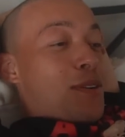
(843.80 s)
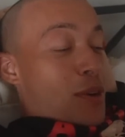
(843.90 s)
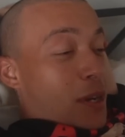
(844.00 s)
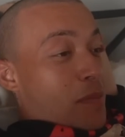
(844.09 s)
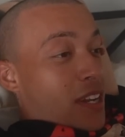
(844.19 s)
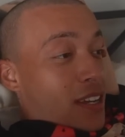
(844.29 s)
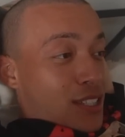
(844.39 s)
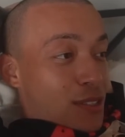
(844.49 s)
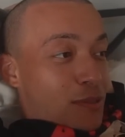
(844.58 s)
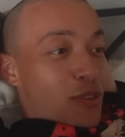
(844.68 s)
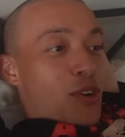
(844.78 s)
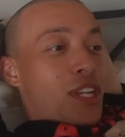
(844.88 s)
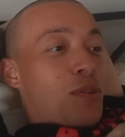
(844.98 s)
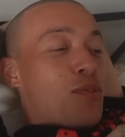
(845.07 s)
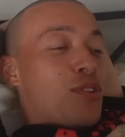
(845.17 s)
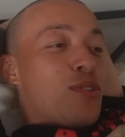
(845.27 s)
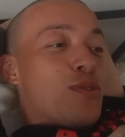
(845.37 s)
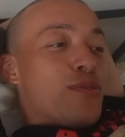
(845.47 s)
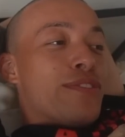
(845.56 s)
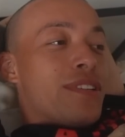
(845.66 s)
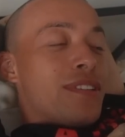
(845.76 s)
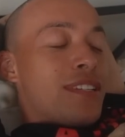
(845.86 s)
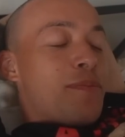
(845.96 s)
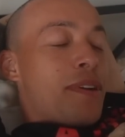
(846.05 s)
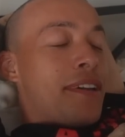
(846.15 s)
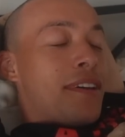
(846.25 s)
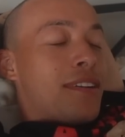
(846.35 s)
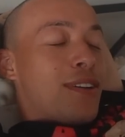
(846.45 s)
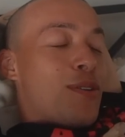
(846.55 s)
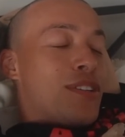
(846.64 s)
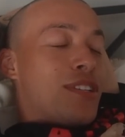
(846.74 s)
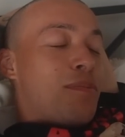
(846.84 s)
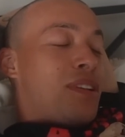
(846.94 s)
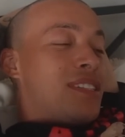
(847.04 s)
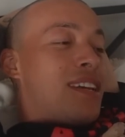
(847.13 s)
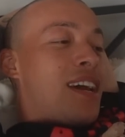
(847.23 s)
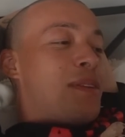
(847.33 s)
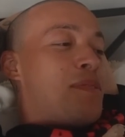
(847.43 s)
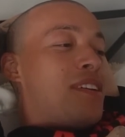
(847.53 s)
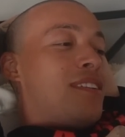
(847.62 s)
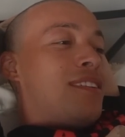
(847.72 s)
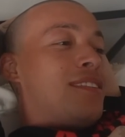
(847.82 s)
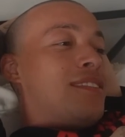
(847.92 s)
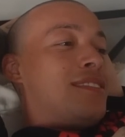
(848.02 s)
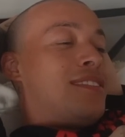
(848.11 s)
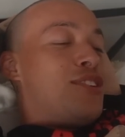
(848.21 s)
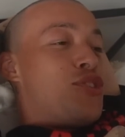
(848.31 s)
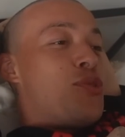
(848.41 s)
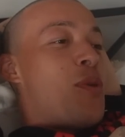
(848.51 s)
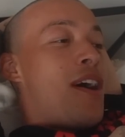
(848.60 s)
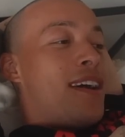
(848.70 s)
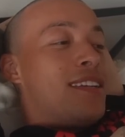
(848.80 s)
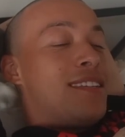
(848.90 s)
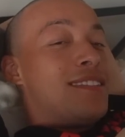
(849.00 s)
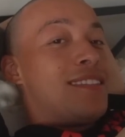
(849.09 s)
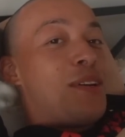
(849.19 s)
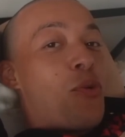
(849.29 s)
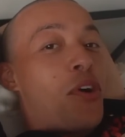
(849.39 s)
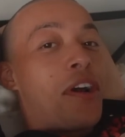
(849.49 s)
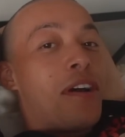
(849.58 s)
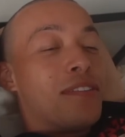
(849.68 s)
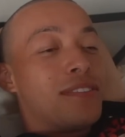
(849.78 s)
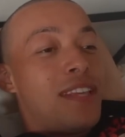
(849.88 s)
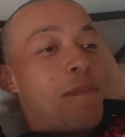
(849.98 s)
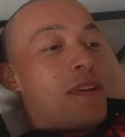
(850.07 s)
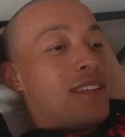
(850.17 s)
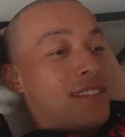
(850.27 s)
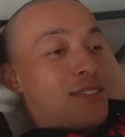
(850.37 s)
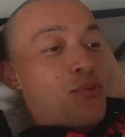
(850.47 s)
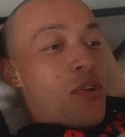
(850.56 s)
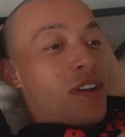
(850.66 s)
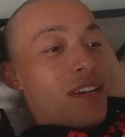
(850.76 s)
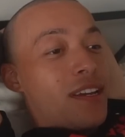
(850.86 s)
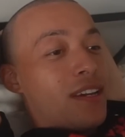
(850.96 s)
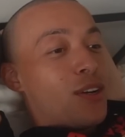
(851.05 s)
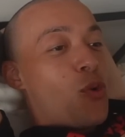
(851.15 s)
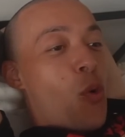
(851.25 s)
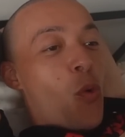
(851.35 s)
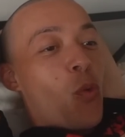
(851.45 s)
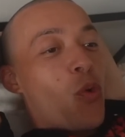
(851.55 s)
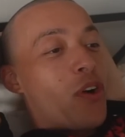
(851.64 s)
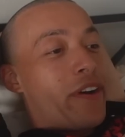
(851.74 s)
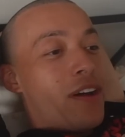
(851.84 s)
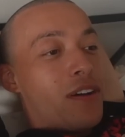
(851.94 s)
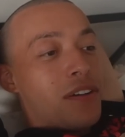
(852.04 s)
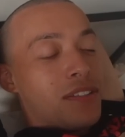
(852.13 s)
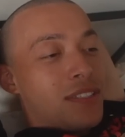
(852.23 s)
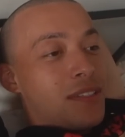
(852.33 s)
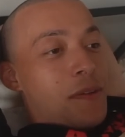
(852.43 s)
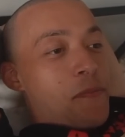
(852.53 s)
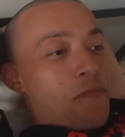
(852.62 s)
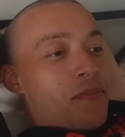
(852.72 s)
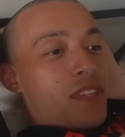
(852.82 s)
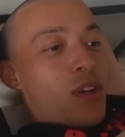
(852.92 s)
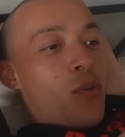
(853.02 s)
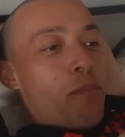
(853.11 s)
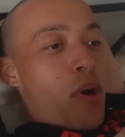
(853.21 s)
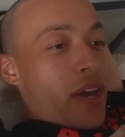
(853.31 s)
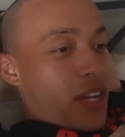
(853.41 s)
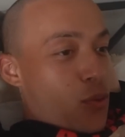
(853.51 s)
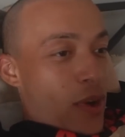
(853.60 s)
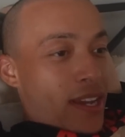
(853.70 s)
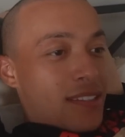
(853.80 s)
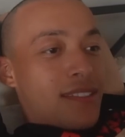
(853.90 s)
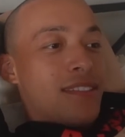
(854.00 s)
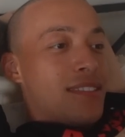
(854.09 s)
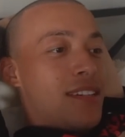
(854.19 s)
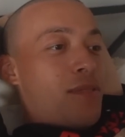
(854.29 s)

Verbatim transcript: recommendation for anyone who's anticipating on going to the police academy is do high intensity workouts. That means running, core workouts, months before, body weights and